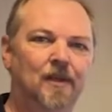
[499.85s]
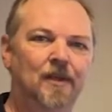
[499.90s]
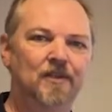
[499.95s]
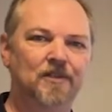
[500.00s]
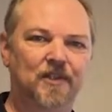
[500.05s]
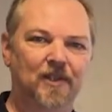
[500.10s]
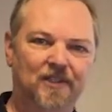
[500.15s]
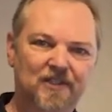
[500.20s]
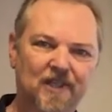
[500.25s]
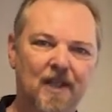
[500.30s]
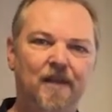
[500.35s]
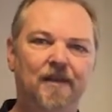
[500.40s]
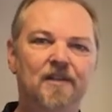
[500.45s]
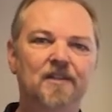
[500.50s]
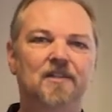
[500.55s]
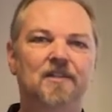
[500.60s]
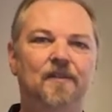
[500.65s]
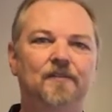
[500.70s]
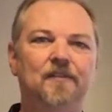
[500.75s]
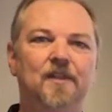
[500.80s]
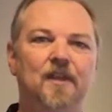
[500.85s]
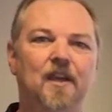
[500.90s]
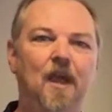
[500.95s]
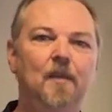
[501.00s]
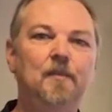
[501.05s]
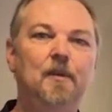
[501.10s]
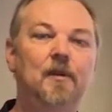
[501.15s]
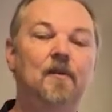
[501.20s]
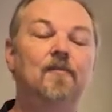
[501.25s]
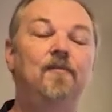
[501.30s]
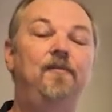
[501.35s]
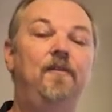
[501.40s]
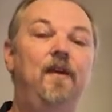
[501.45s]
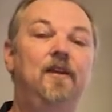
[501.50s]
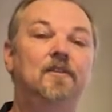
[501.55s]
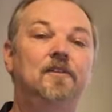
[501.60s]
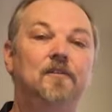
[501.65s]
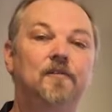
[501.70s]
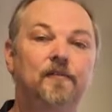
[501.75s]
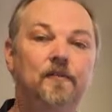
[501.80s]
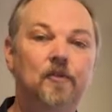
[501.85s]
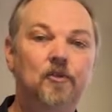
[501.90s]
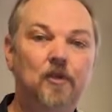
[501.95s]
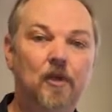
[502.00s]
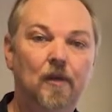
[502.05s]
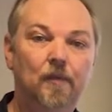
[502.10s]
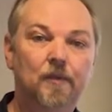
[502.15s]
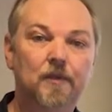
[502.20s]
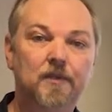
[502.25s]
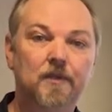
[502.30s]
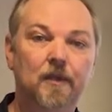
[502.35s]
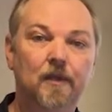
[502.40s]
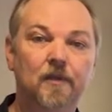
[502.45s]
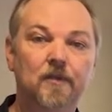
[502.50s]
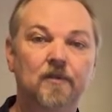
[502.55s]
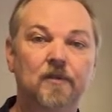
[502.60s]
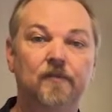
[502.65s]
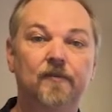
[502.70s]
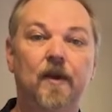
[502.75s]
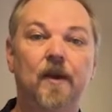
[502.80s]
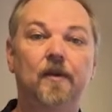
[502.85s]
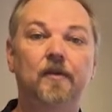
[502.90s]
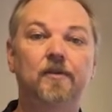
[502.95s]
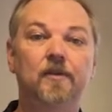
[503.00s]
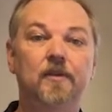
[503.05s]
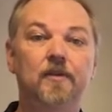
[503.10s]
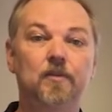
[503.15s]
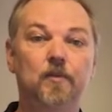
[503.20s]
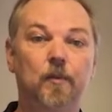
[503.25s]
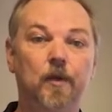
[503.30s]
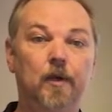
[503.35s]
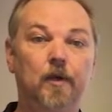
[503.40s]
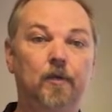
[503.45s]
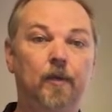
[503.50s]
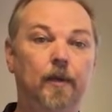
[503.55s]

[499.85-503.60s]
So exciting stuff to come, and in fact, in future episodes of How Things Work,